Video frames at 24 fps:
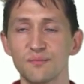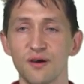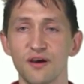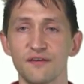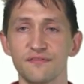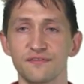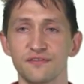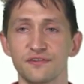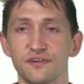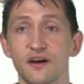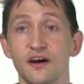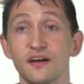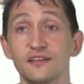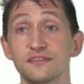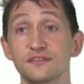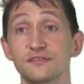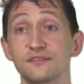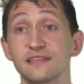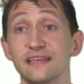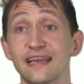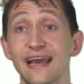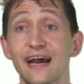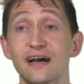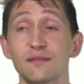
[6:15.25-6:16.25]
buffer
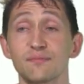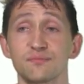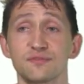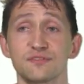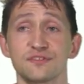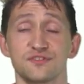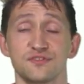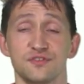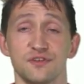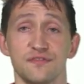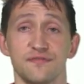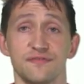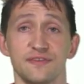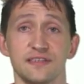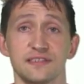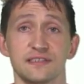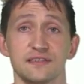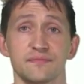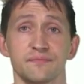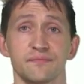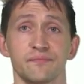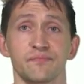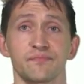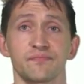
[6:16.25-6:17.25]
onto the output surface.